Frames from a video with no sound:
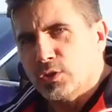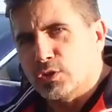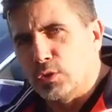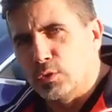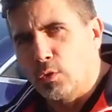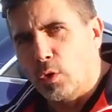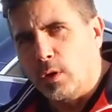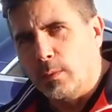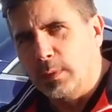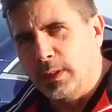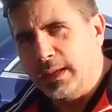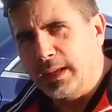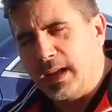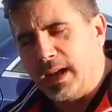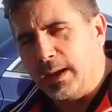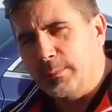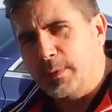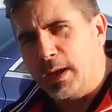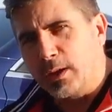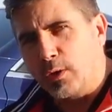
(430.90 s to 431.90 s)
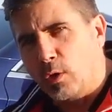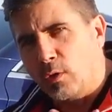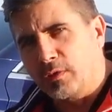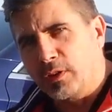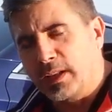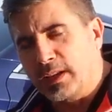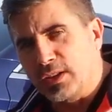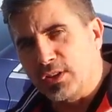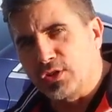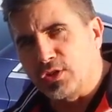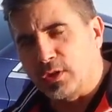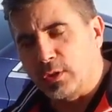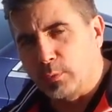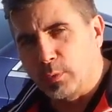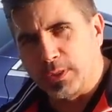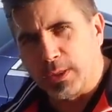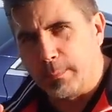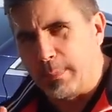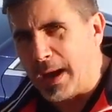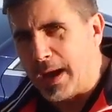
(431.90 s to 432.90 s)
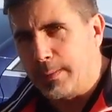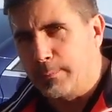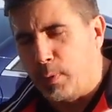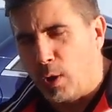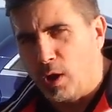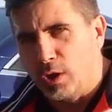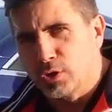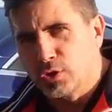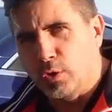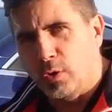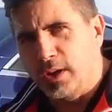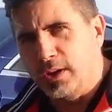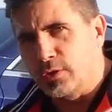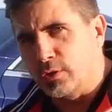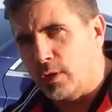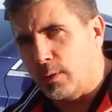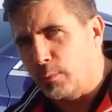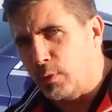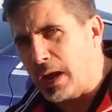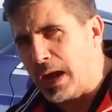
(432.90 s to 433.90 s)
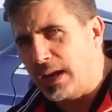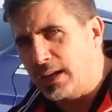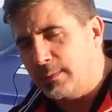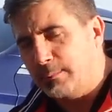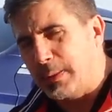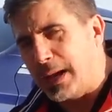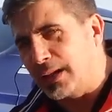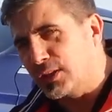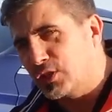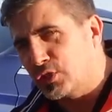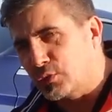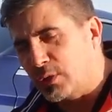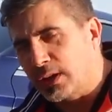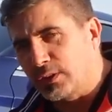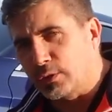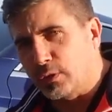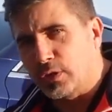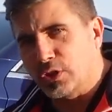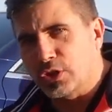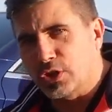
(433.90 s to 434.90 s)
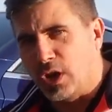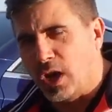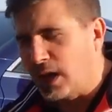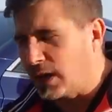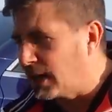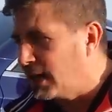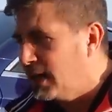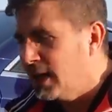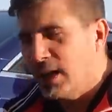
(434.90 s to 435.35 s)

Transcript: So normally I'm not overly concerned with a bad ball joint or a bad strut or a shock.